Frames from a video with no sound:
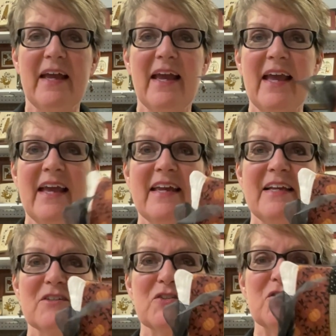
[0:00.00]
a
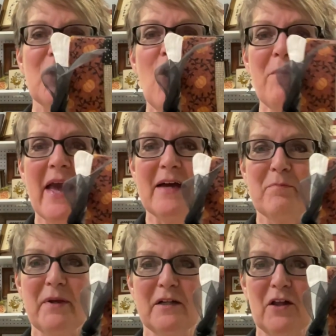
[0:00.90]
snowman
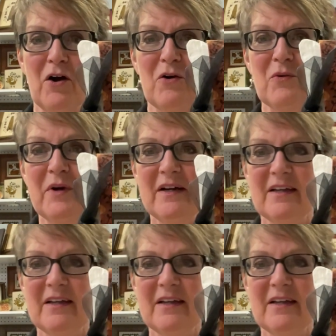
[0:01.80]
pillow